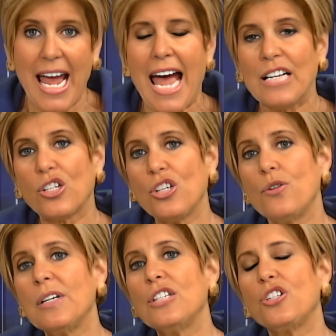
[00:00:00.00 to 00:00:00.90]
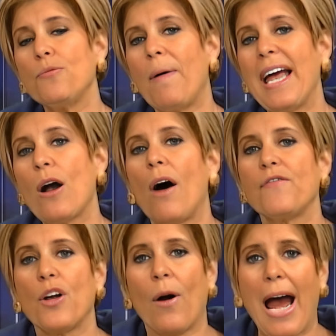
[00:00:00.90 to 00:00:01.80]
As soon as you pay off
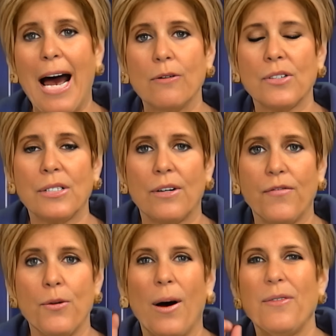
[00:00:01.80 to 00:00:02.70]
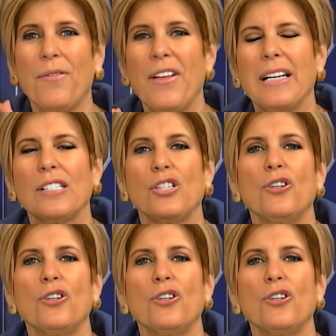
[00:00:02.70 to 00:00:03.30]
your house and a few other things,